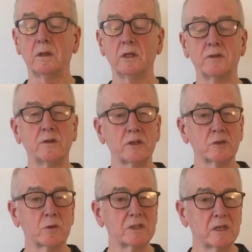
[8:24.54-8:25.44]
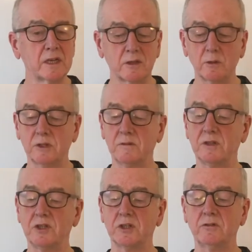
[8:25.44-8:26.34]
His voice wasn't like those of the
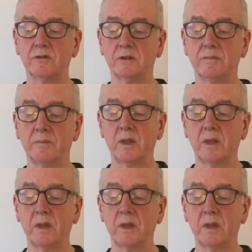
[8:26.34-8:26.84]
children.